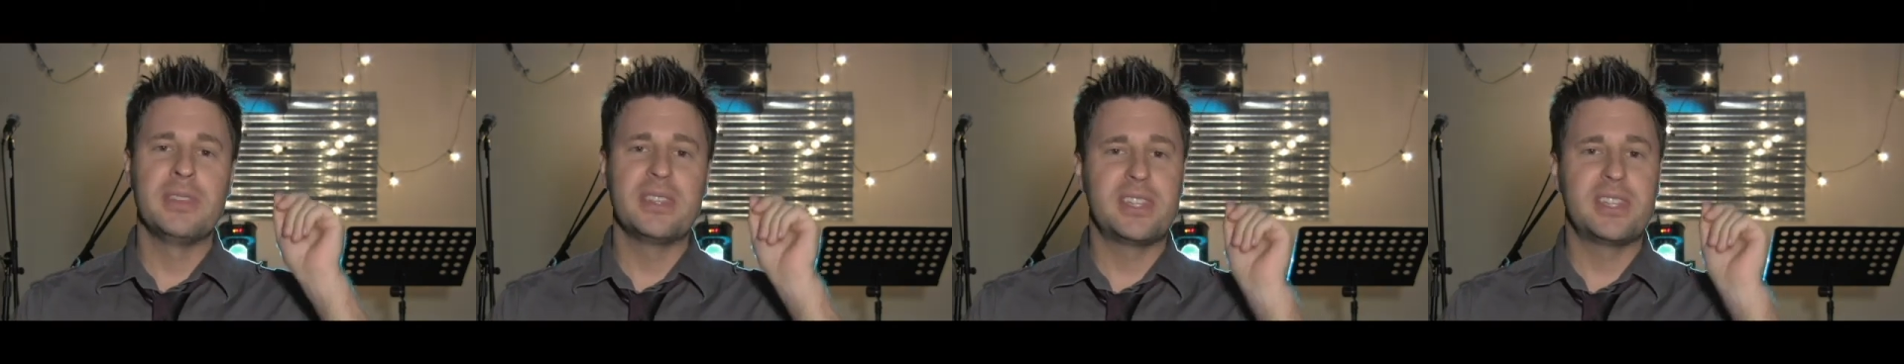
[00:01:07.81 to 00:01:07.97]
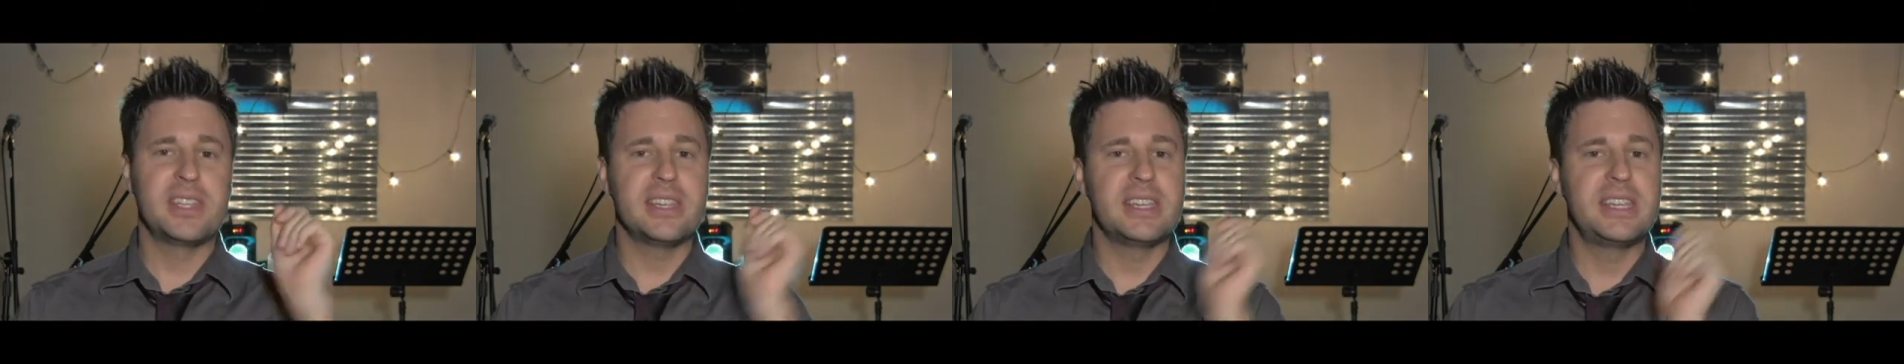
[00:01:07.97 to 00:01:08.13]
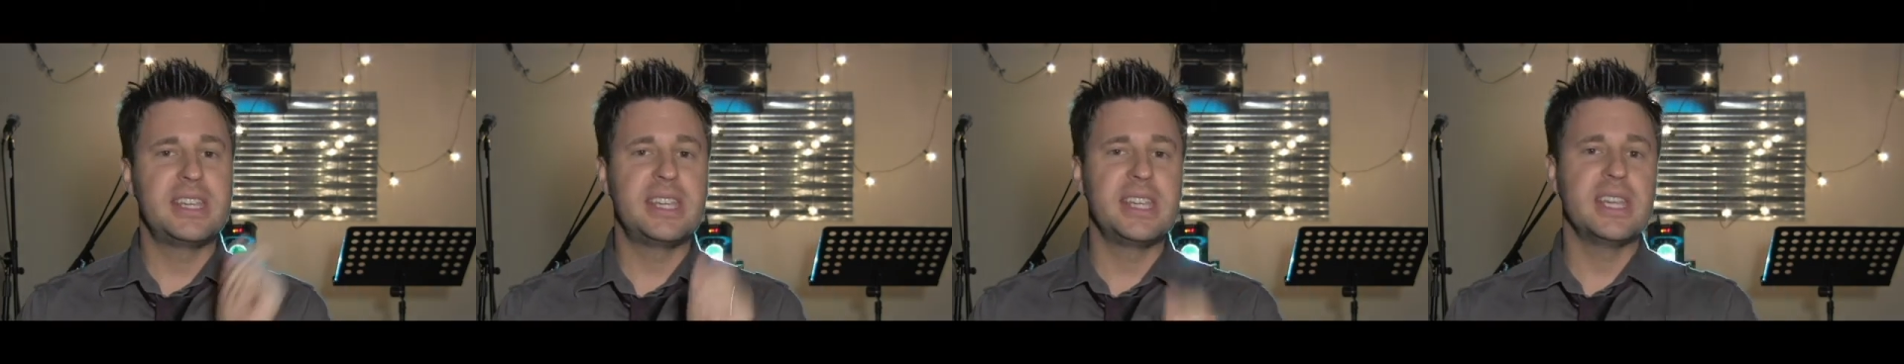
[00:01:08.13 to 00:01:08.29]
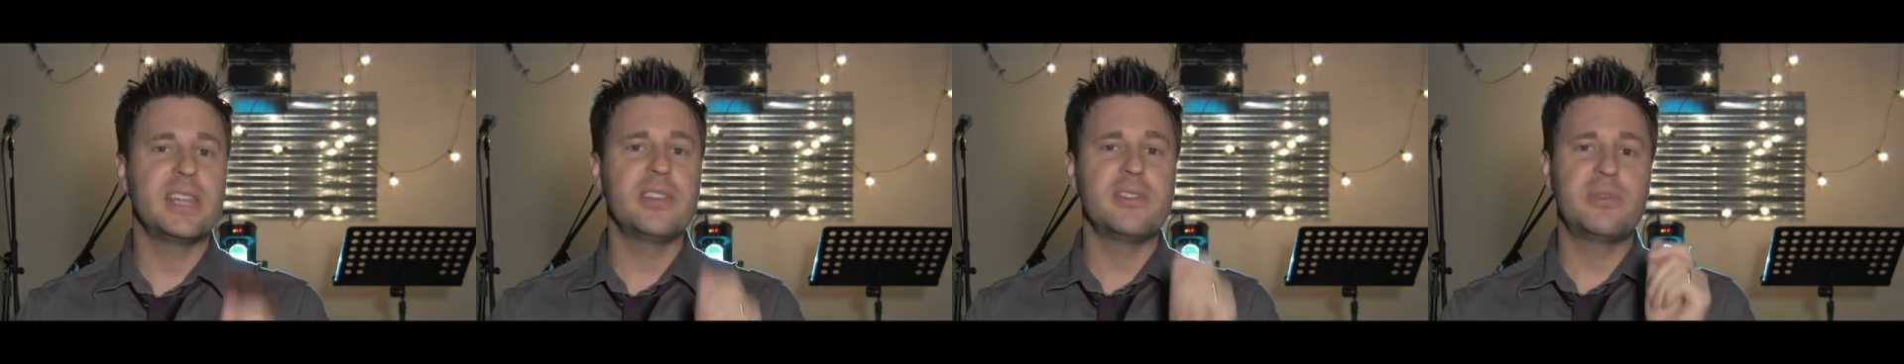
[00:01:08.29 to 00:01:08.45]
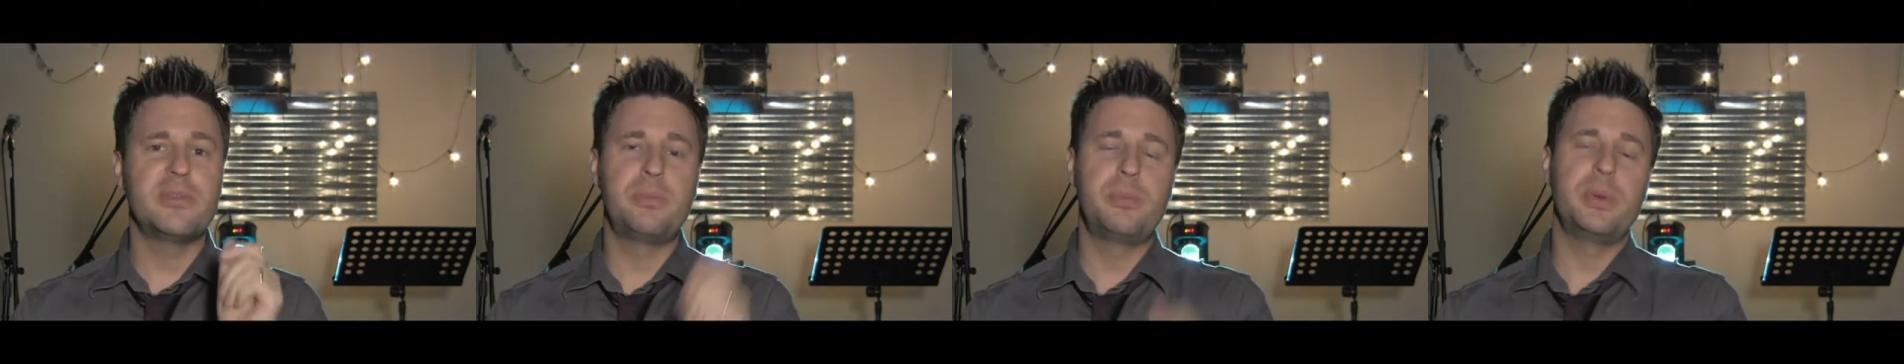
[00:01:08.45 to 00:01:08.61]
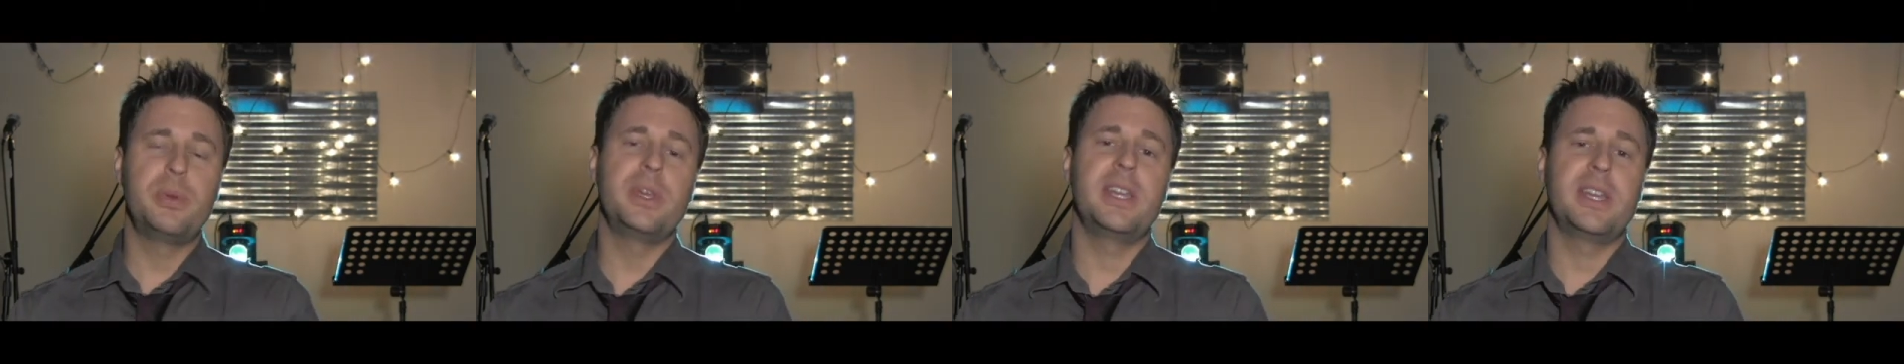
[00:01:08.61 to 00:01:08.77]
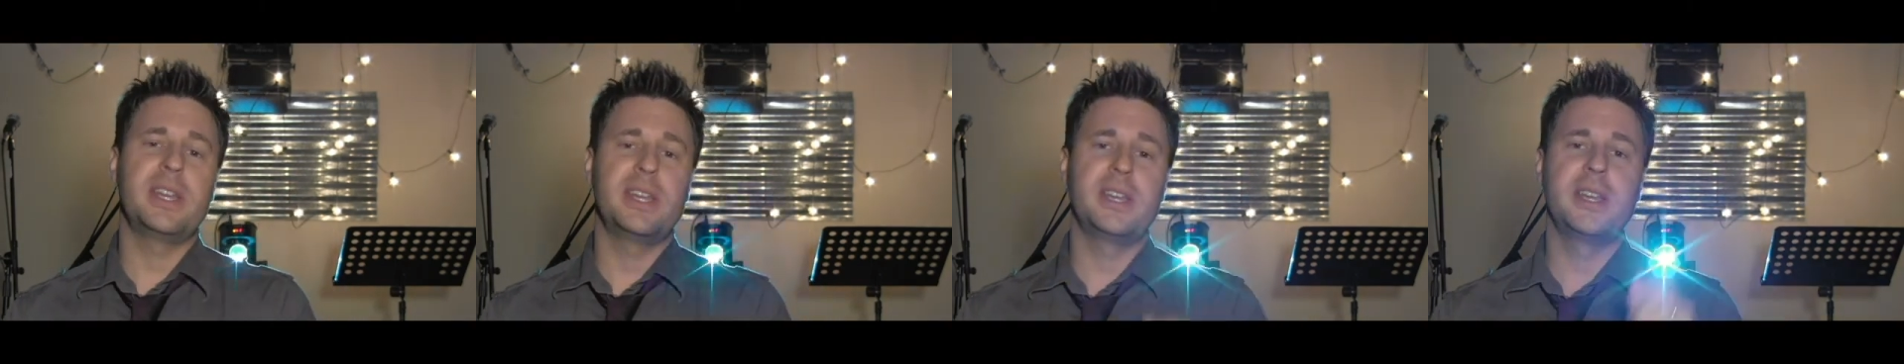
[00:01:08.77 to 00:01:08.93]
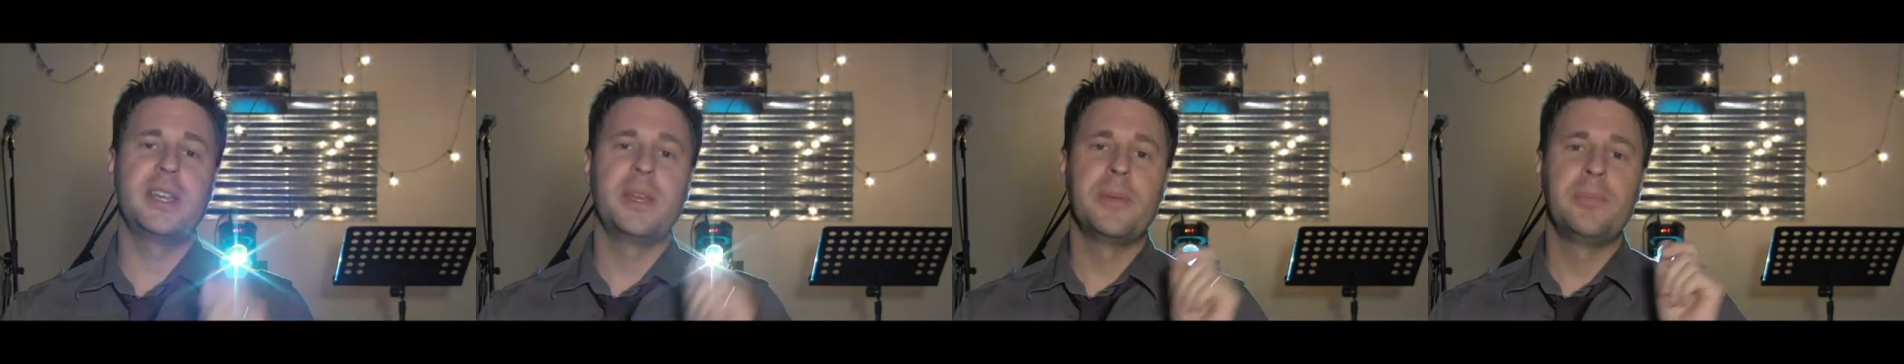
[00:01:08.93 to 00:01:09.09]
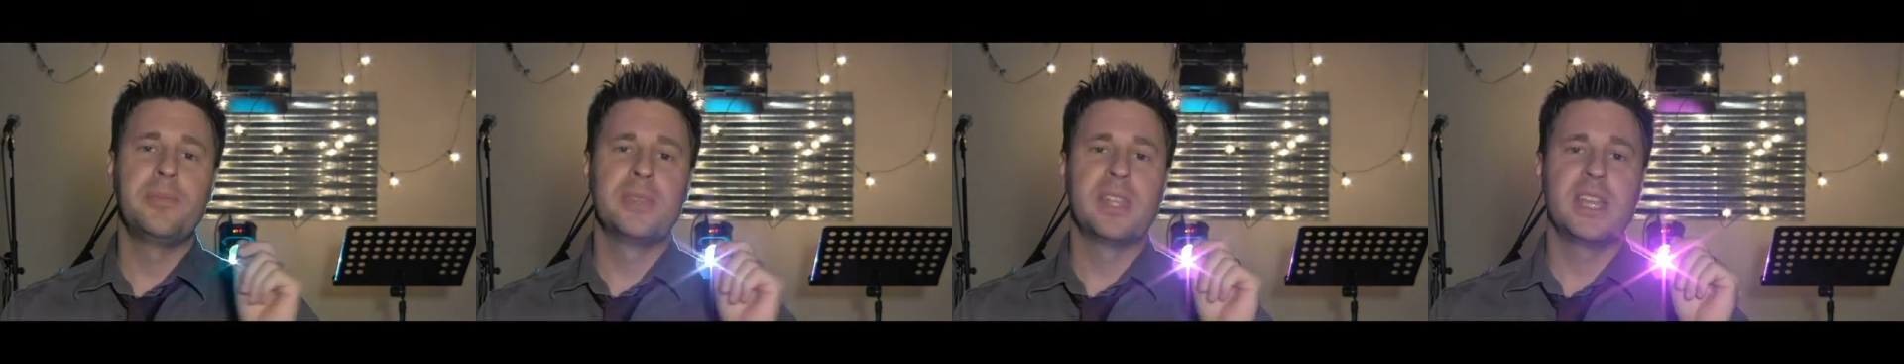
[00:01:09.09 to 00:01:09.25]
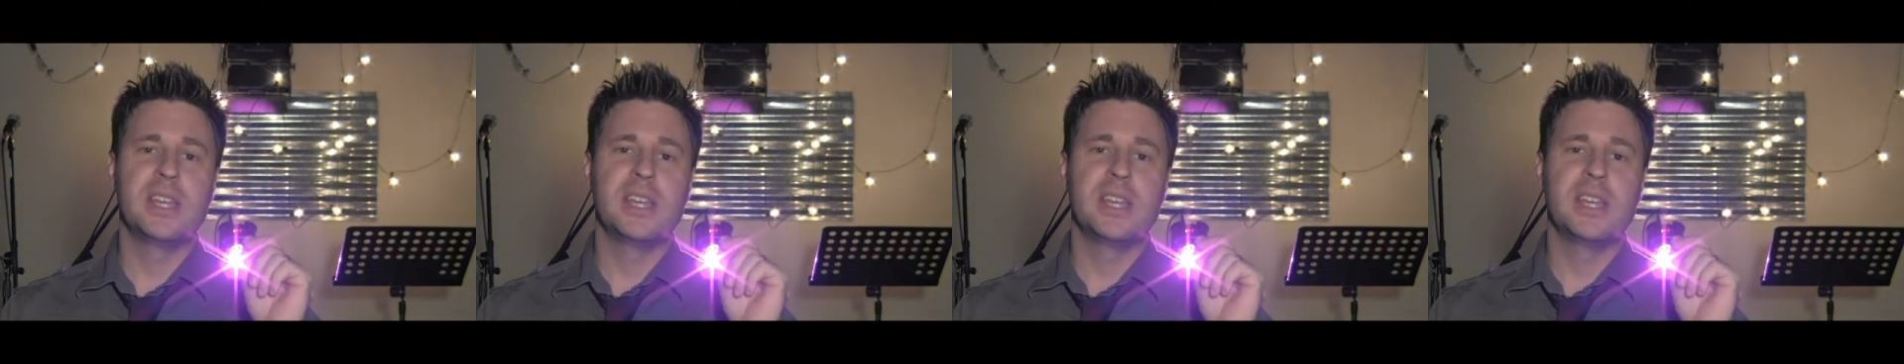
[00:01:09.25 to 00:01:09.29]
to give big